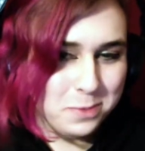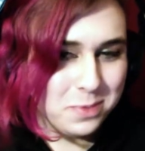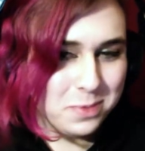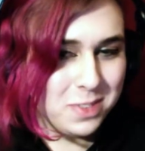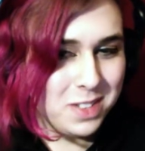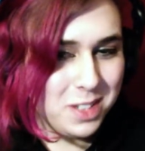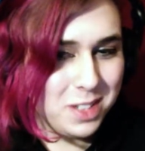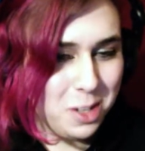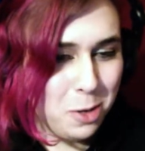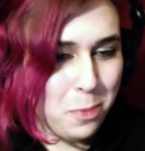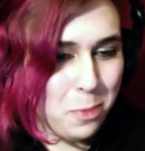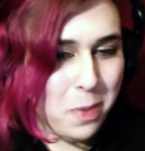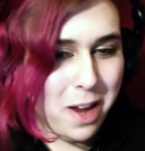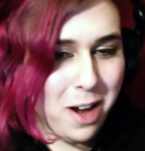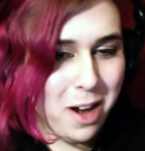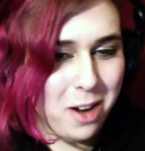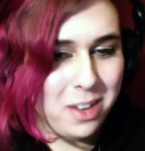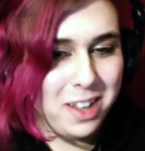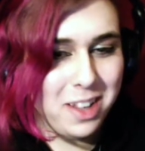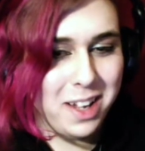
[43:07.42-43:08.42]
so
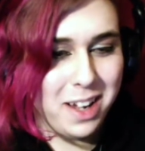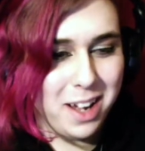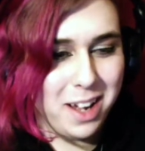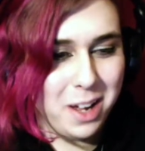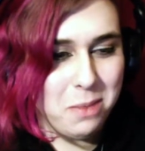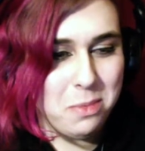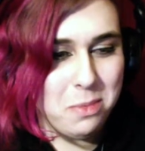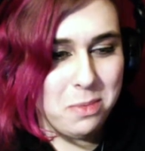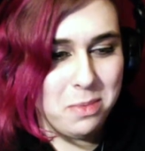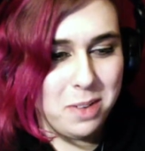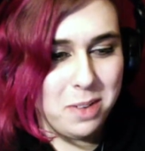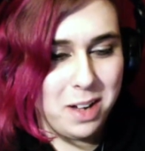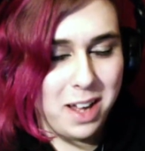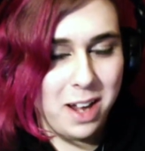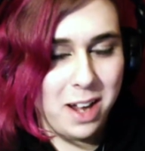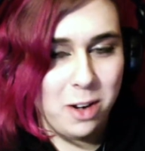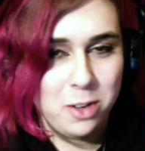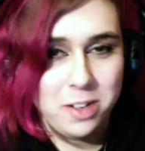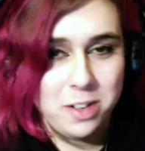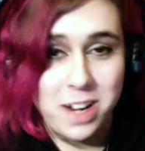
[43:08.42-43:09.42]
apparently I'm
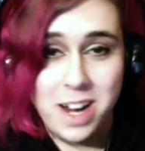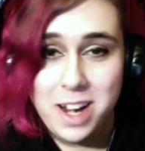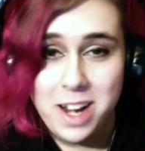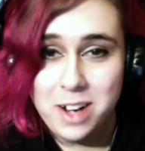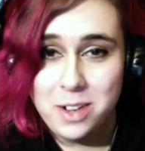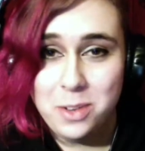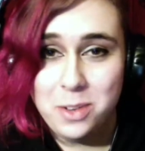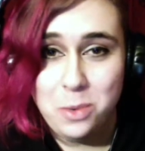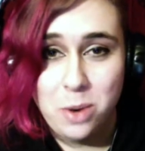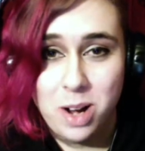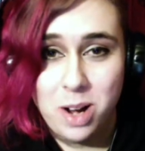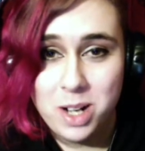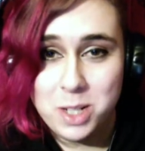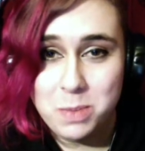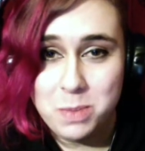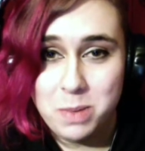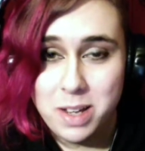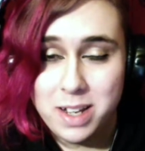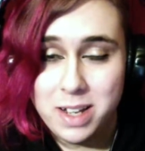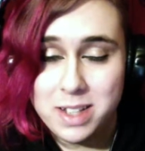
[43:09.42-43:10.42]
entertaining to watch
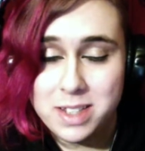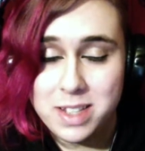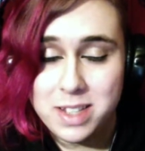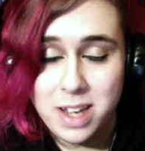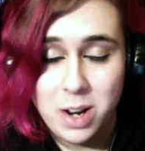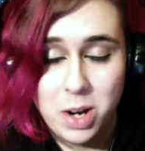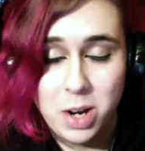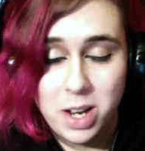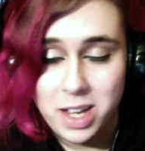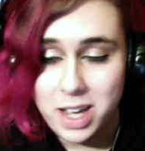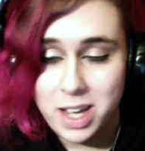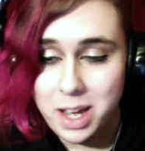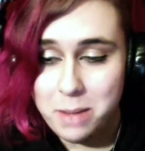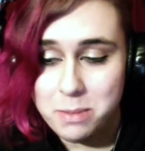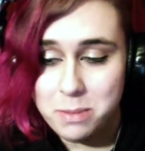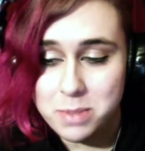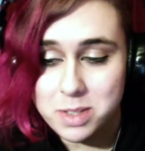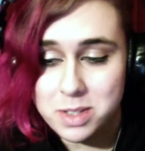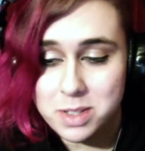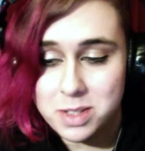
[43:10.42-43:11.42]
playing scary
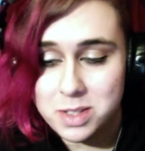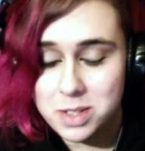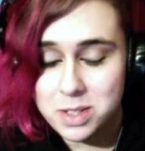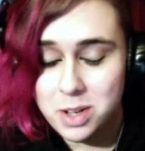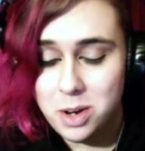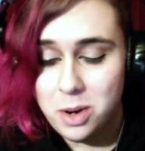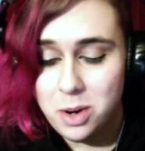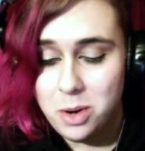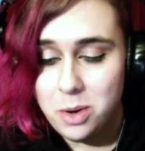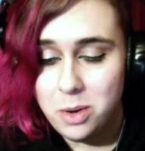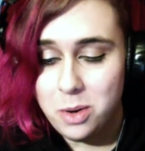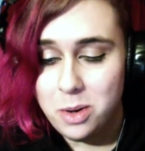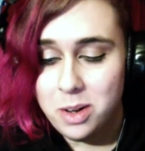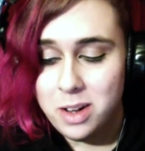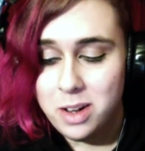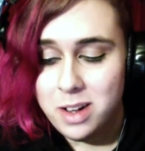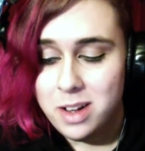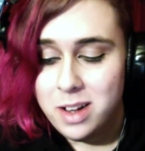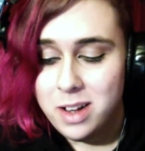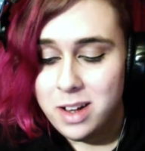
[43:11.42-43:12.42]
games. So
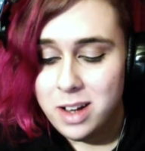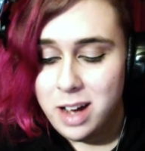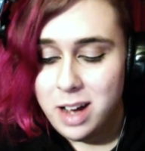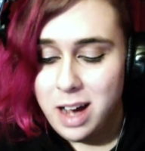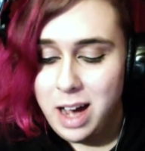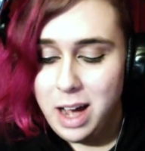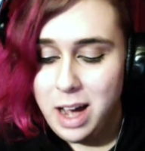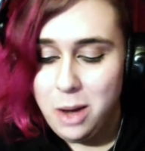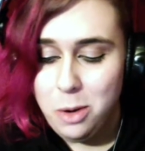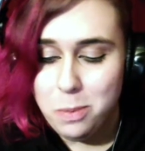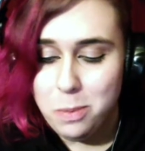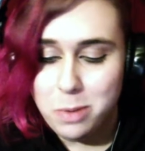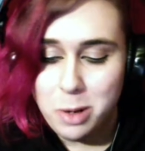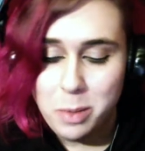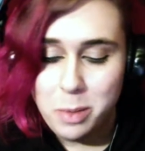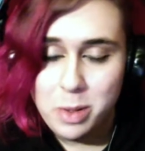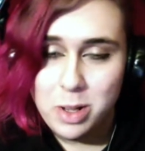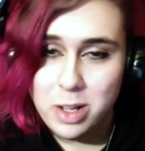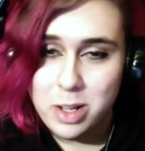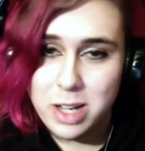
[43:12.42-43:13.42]
I will
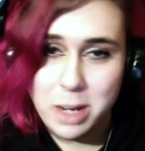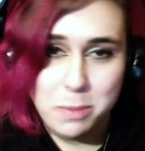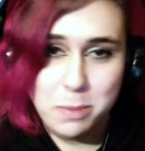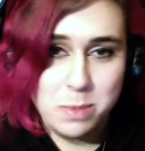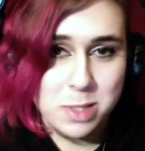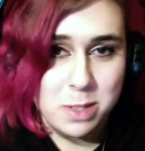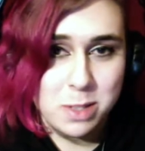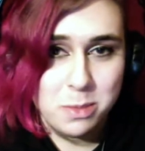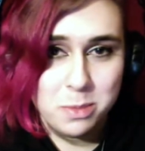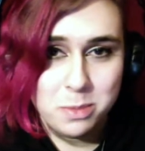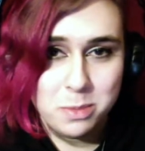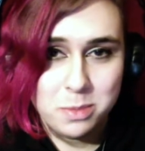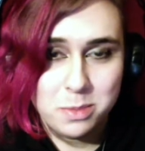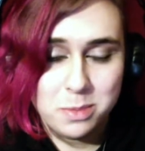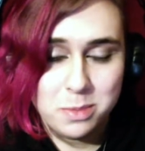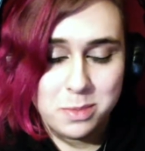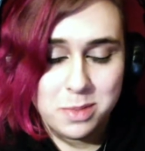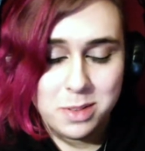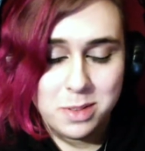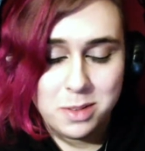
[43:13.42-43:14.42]
probably look up some
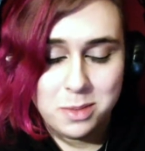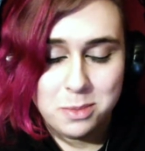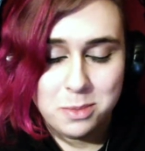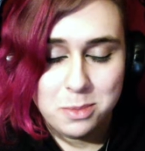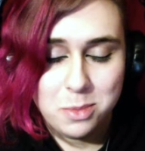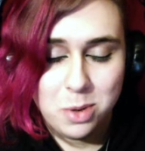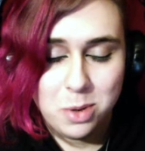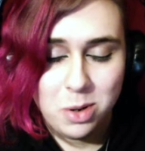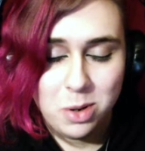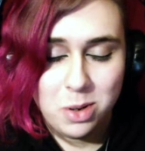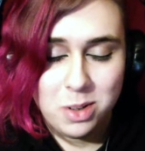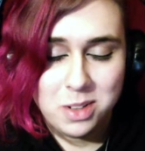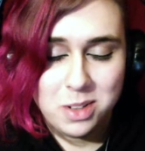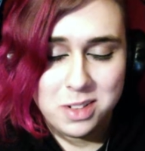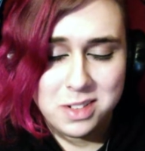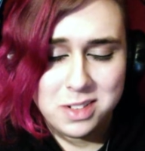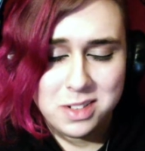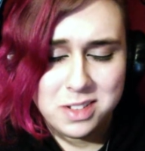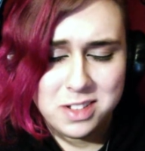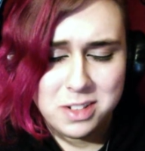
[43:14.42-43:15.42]
more
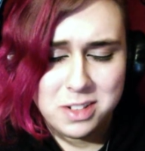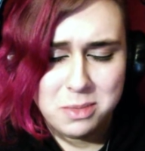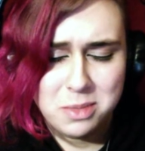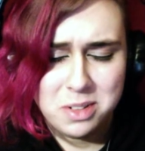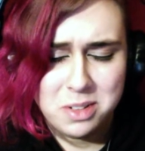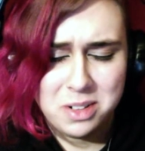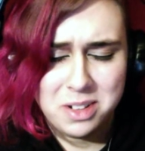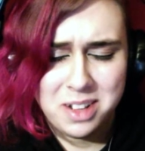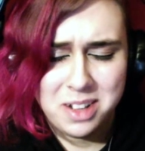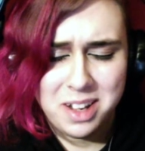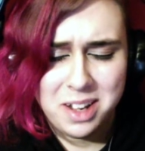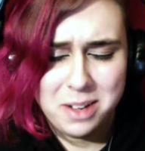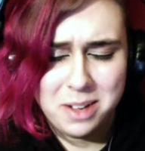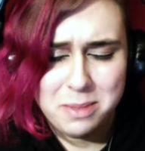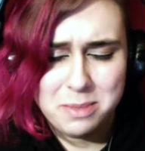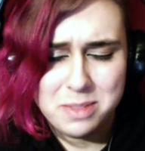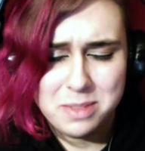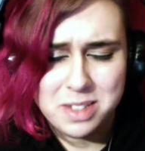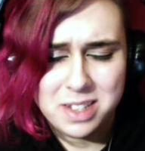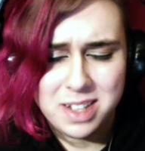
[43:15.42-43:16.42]
similar
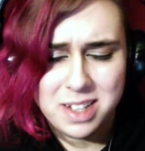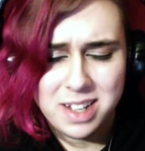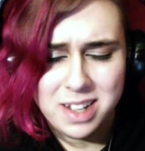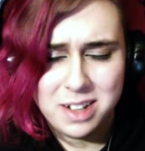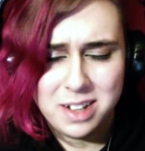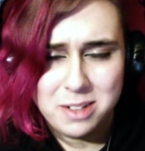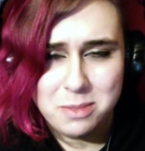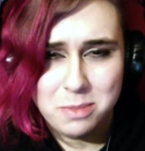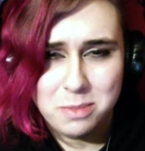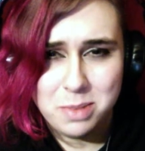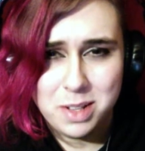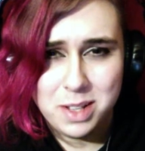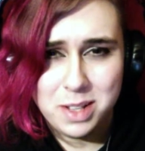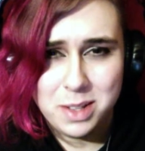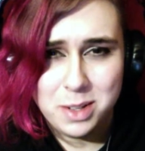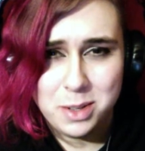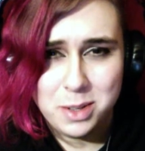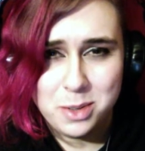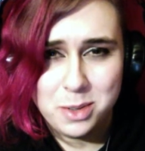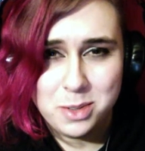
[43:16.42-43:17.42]
games and play
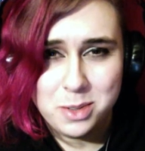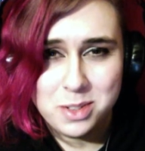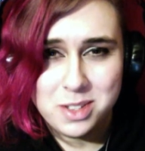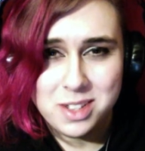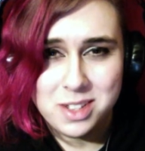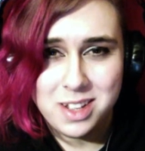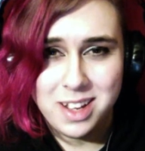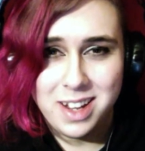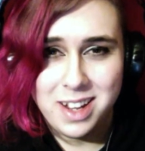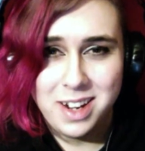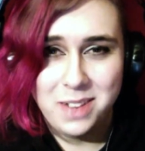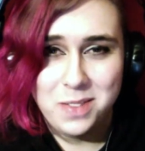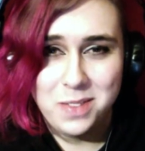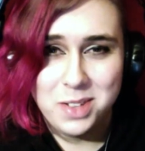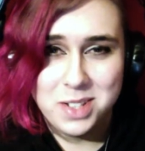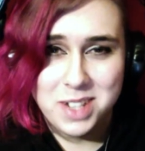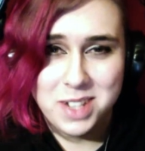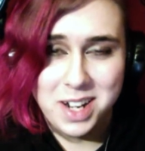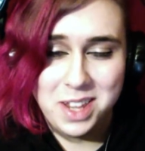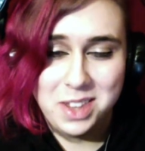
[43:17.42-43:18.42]
those. And if
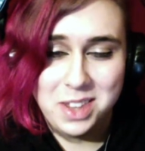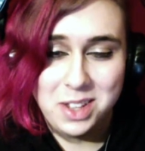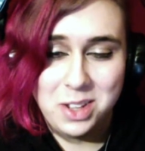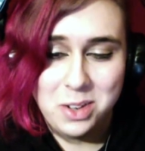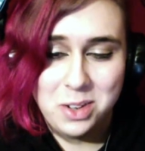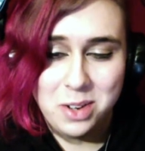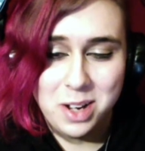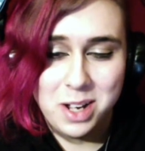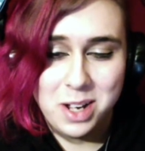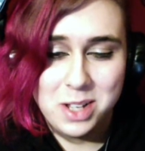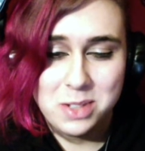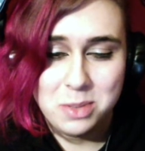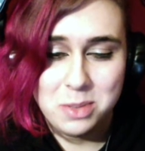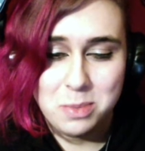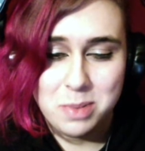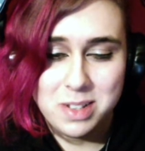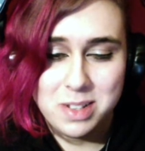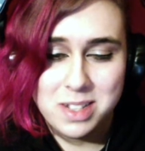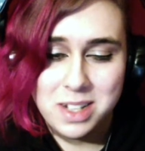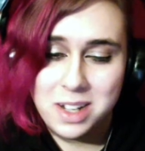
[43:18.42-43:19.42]
there's anything you guys would
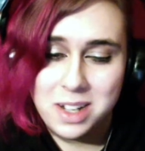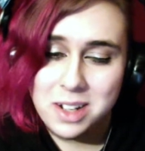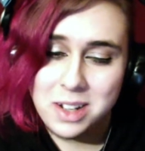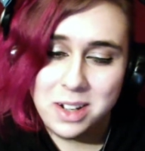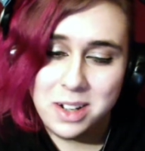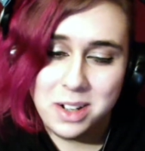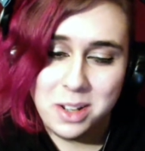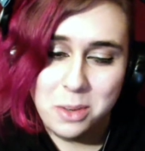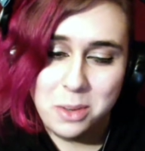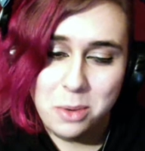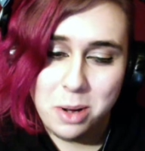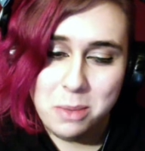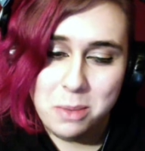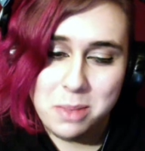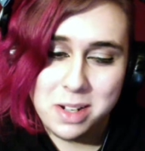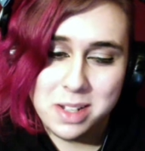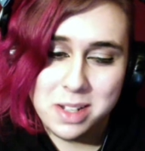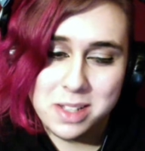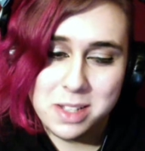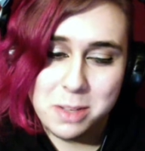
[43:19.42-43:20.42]
particularly want me
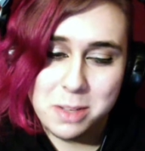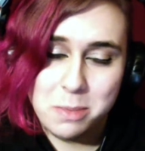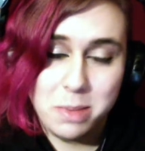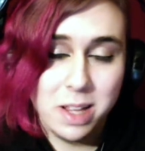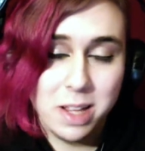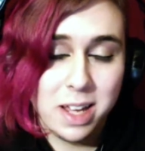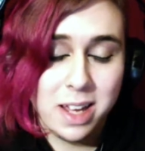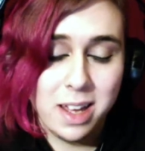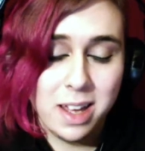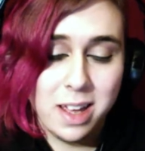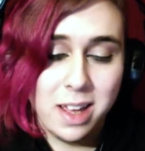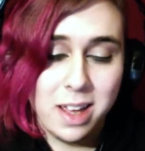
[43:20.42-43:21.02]
to see play,